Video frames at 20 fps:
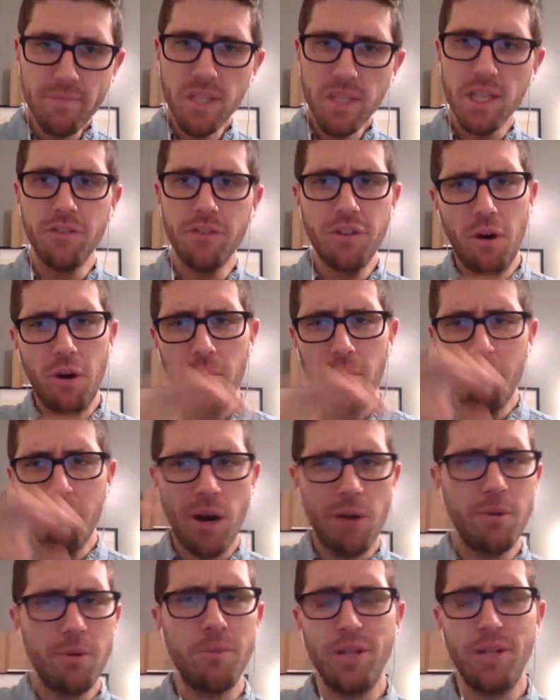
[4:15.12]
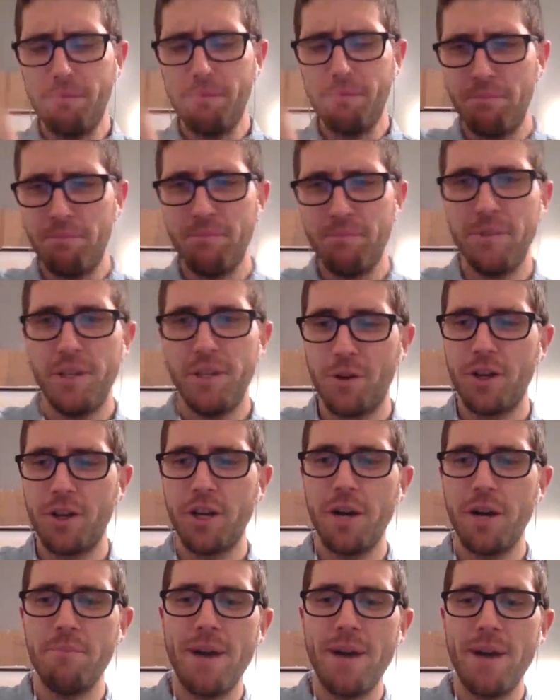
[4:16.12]
And so I'll probably, you know,
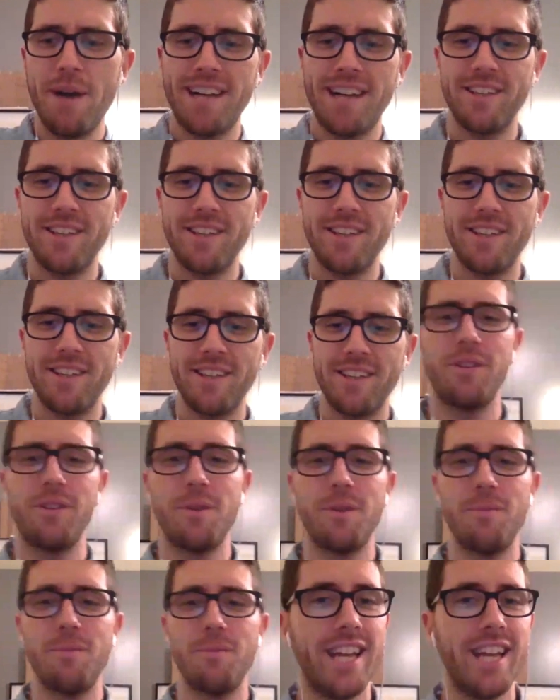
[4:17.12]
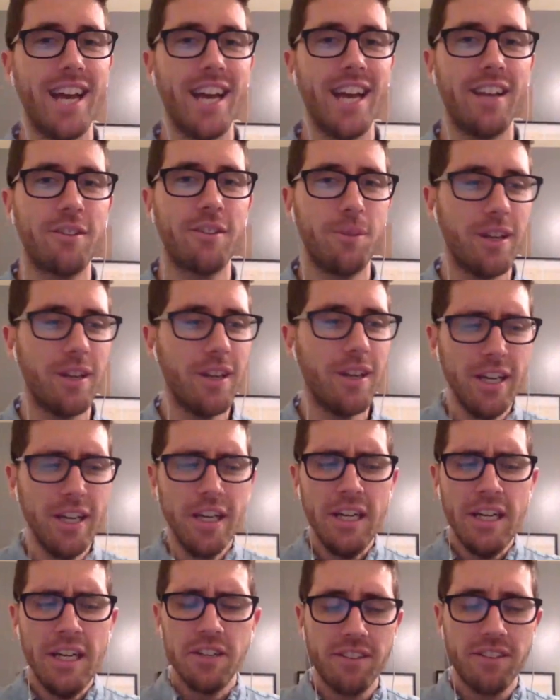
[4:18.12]
come back to this throughout the podcast, but
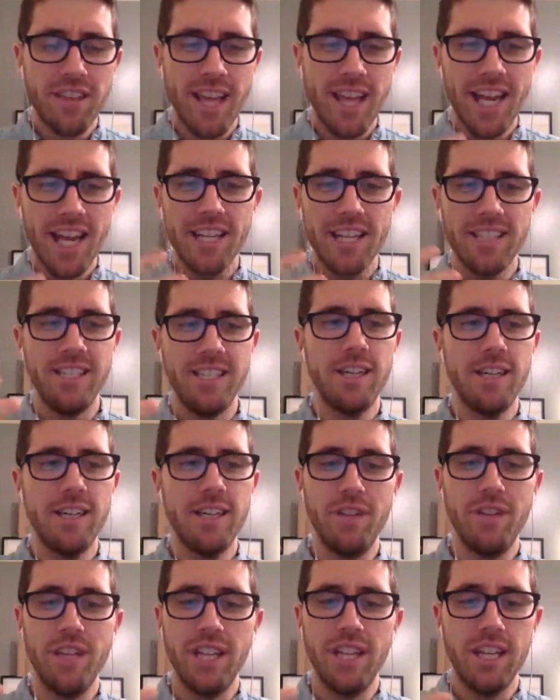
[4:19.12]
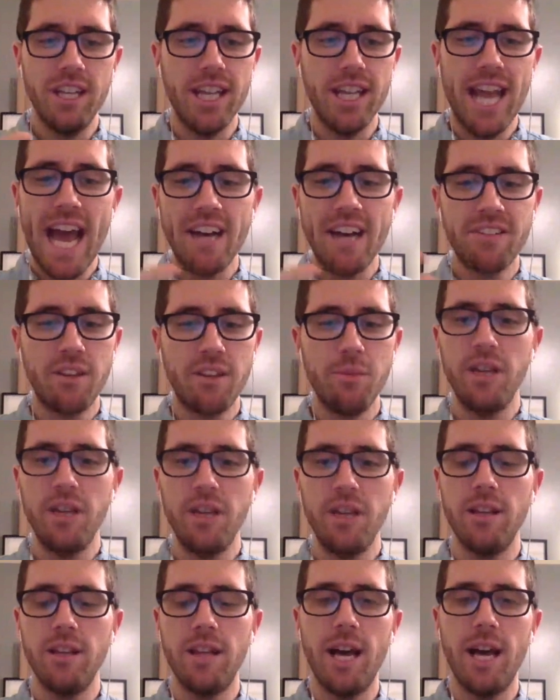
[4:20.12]
just that idea of it it has to be
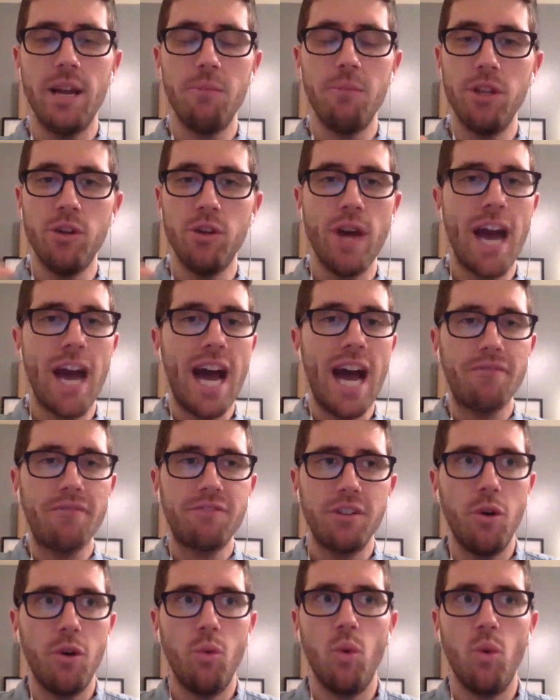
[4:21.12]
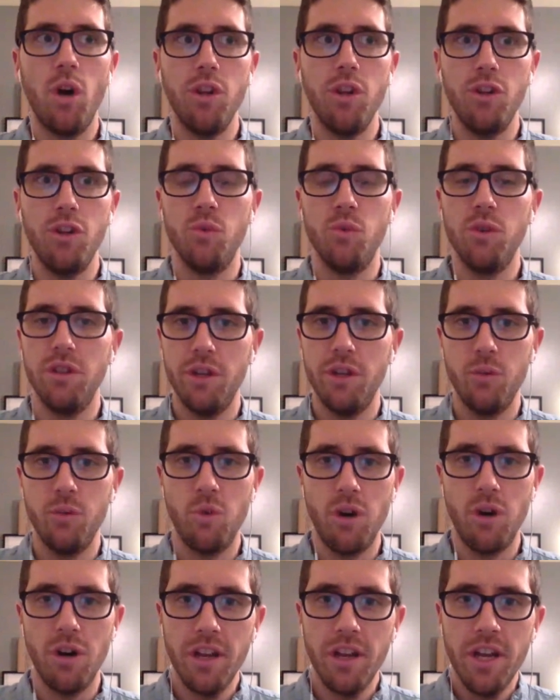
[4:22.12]
in alignment. You have to know what you really
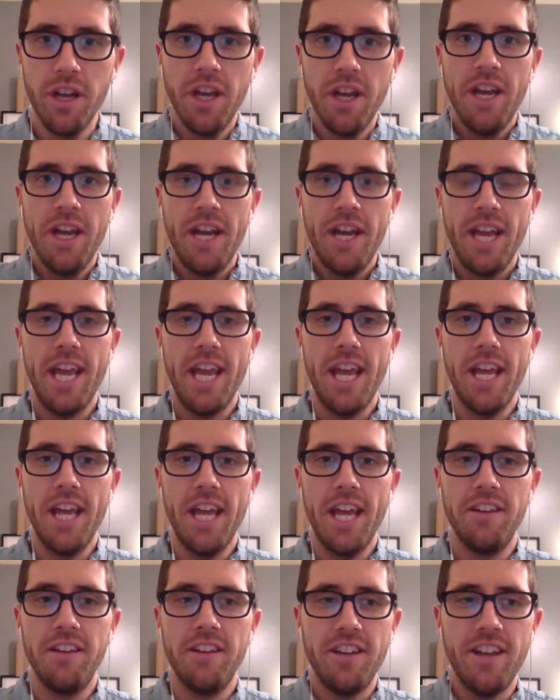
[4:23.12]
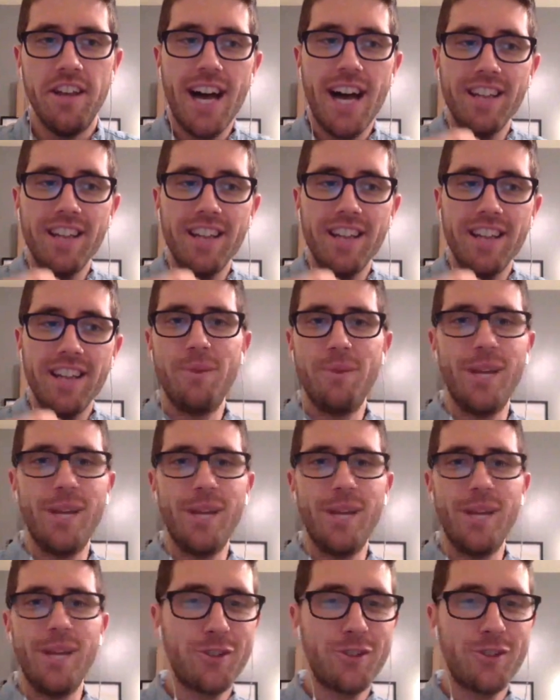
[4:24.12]
want and not live somebody
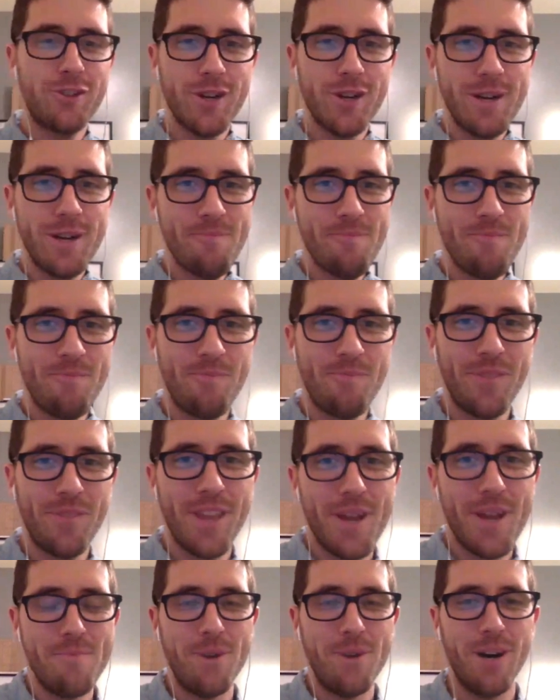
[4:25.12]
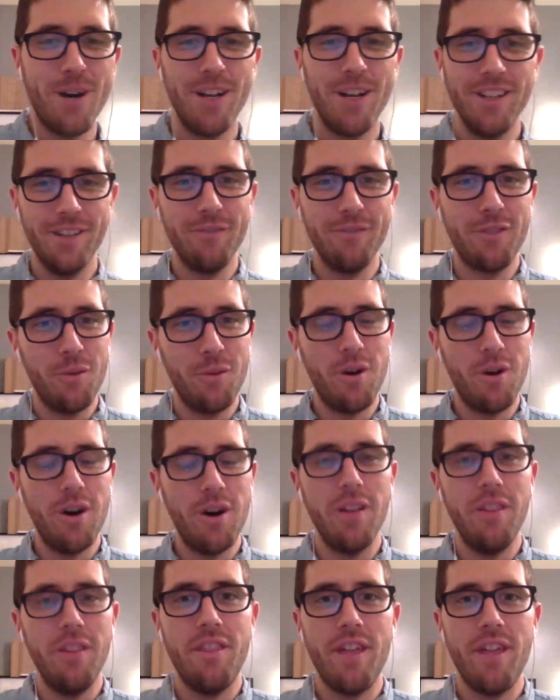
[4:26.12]
else's dream but live the
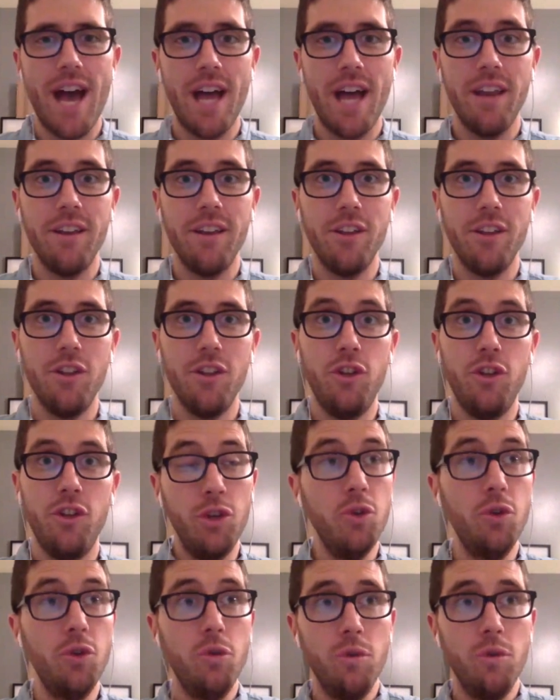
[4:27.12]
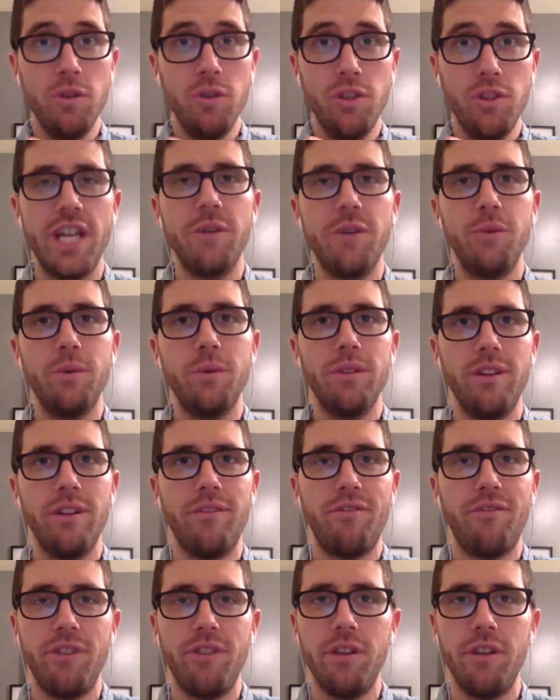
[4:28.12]
one that you genuinely
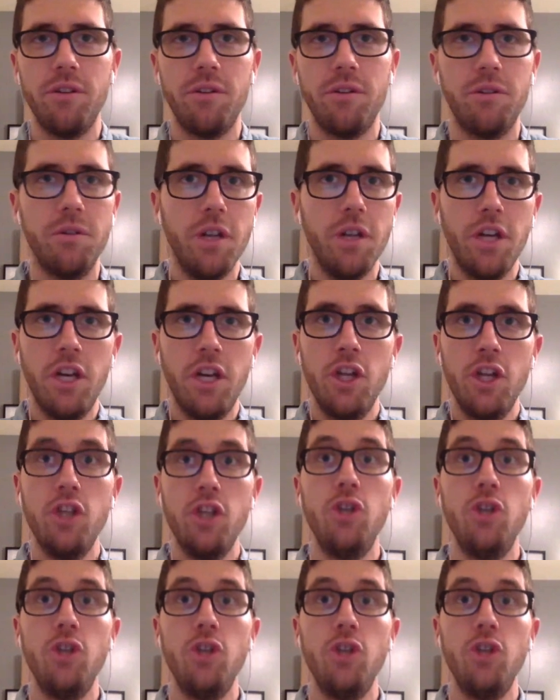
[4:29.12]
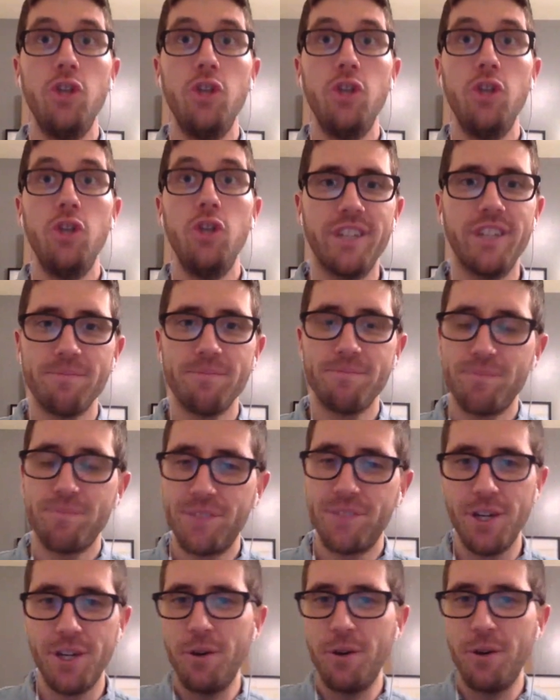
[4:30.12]
feel you want to be living.
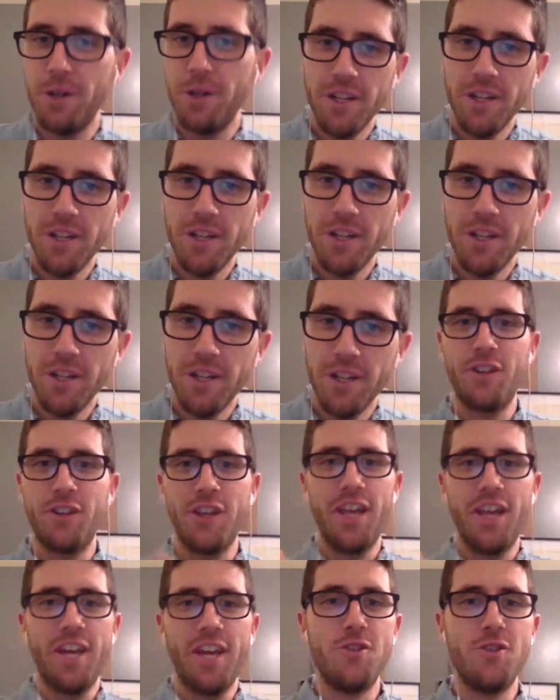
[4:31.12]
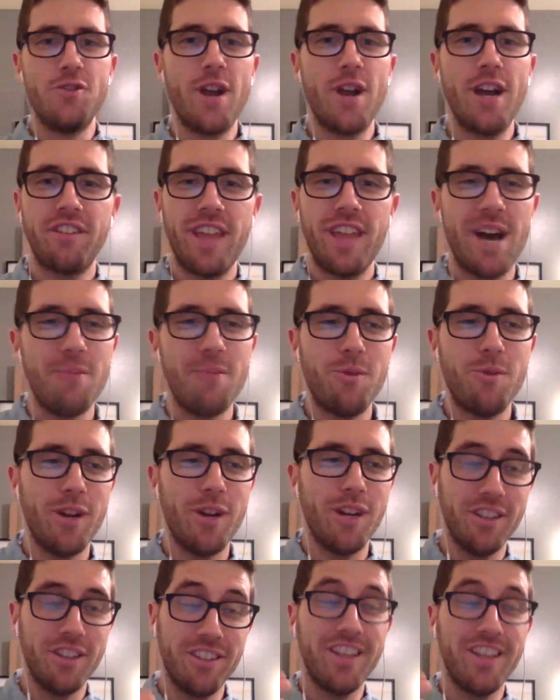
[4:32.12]
So, just to address that
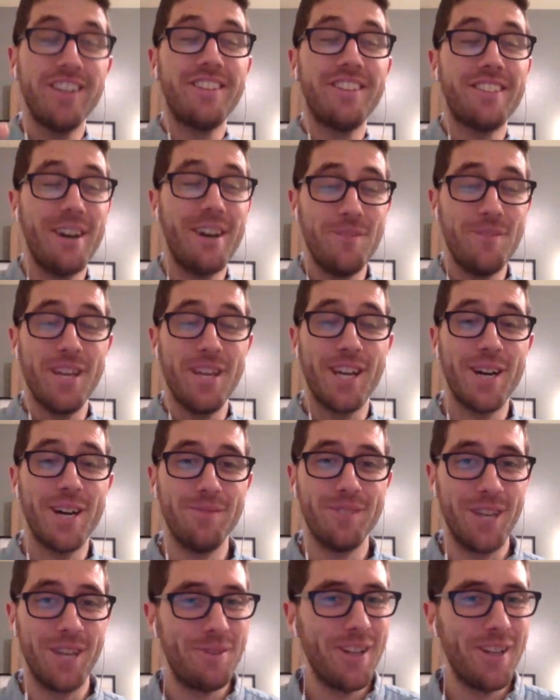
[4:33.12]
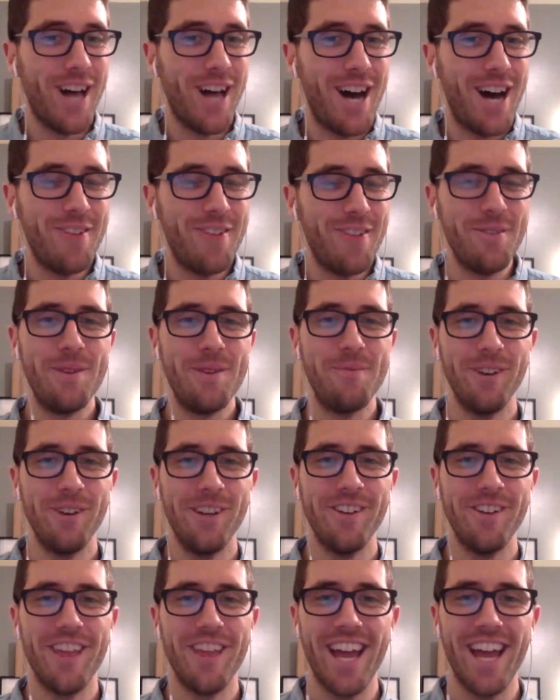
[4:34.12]
point because it is something that comes up a lot when people
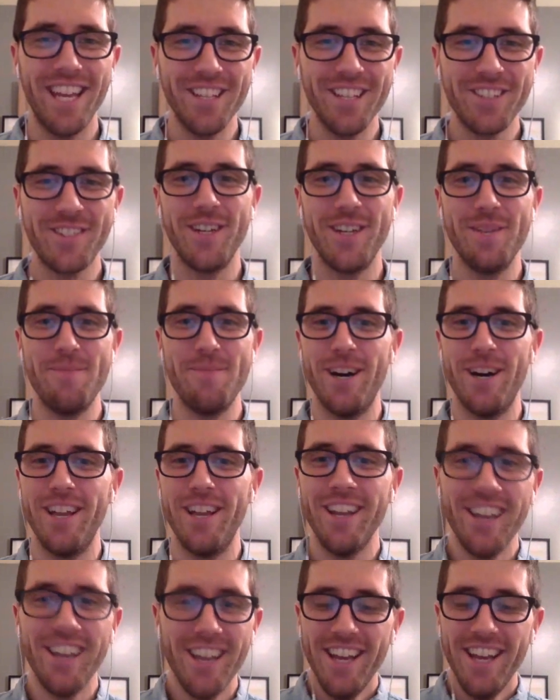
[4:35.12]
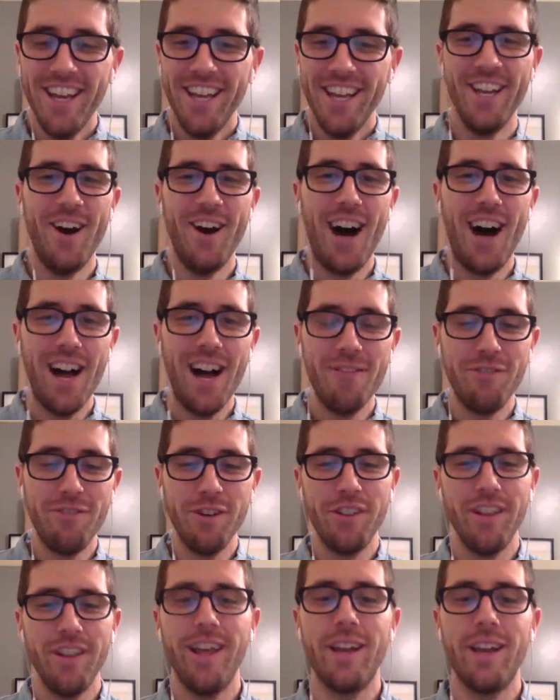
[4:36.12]
hear that history but you know i
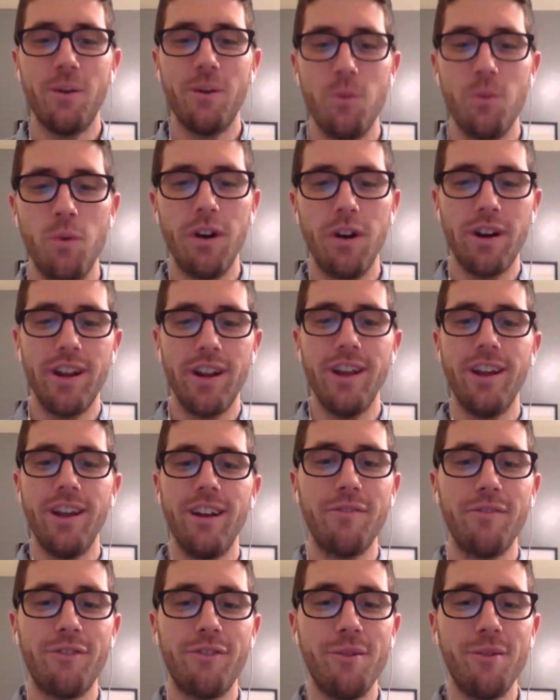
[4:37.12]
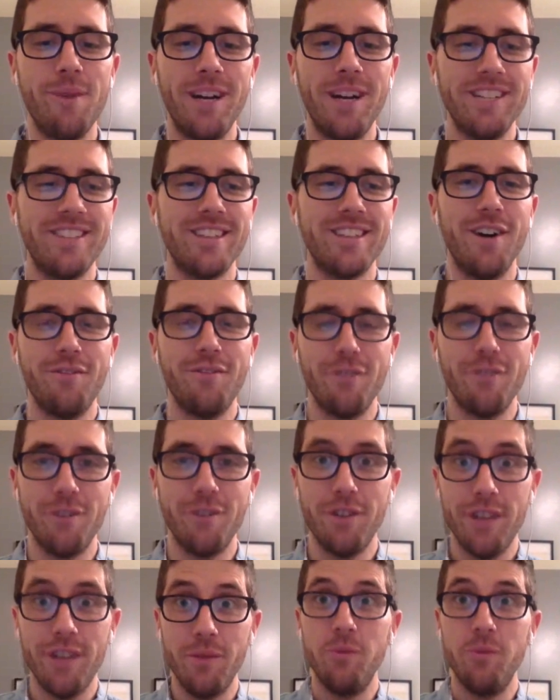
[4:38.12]
feel that like working for myself
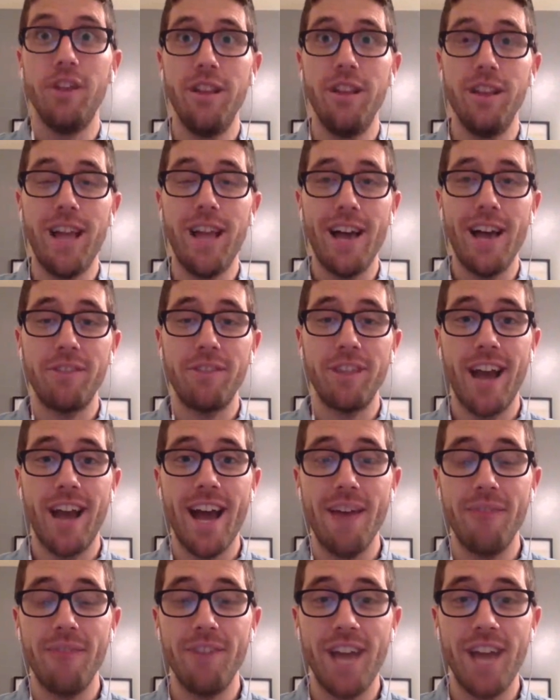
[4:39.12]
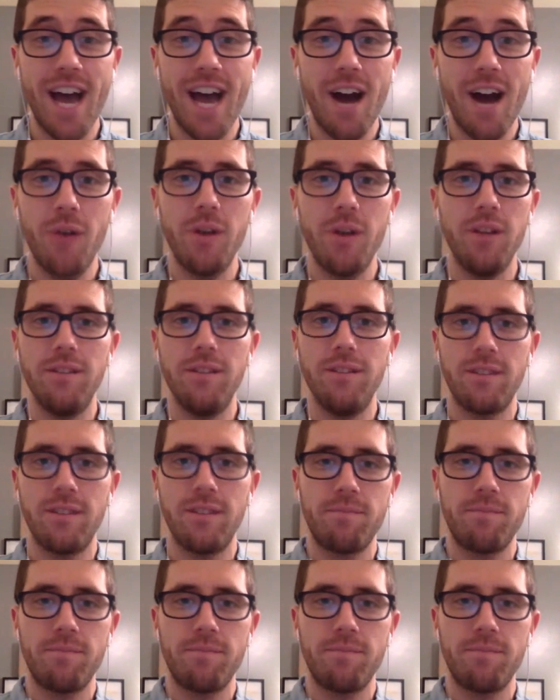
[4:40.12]
and and the, the life that i have now is